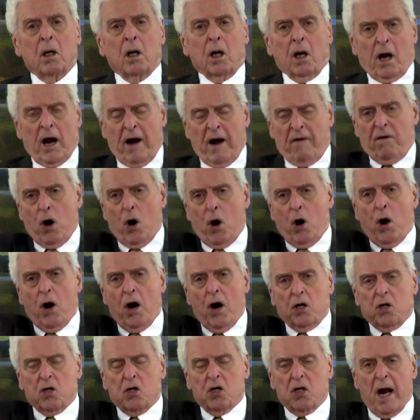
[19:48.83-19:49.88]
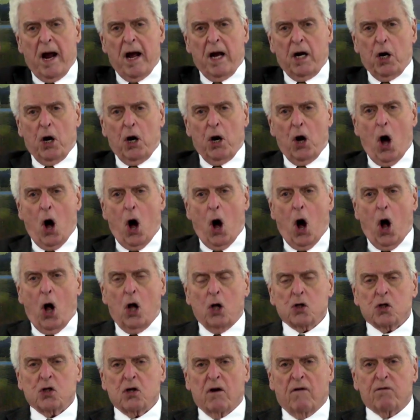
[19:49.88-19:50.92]
Ever heard it said in the
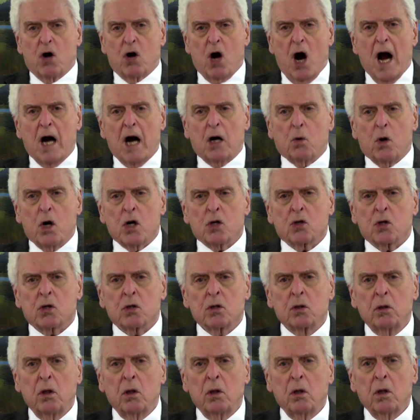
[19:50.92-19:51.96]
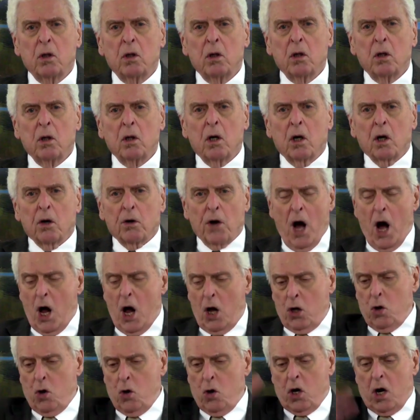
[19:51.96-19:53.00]
halls of Congress? And
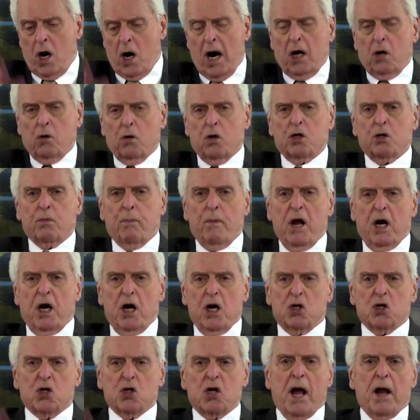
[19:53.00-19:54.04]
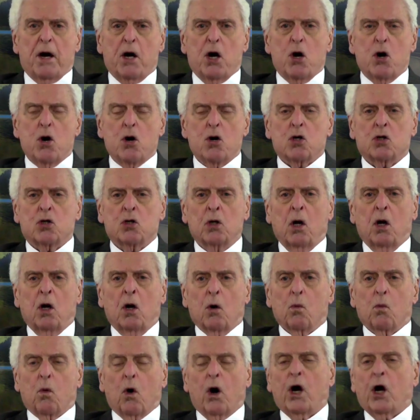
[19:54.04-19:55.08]
all you congressmen and senators,
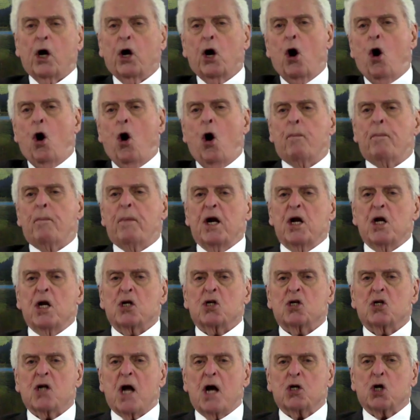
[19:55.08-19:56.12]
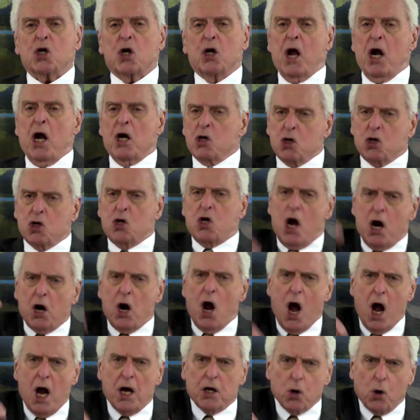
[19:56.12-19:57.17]
we're going to open this session and get
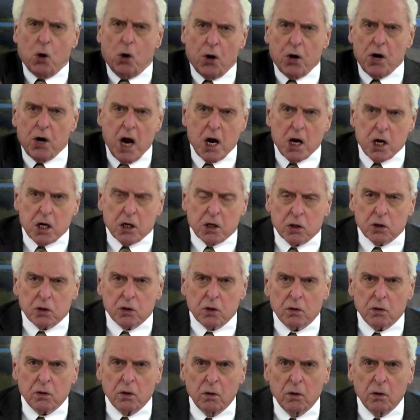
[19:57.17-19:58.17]
on your knees.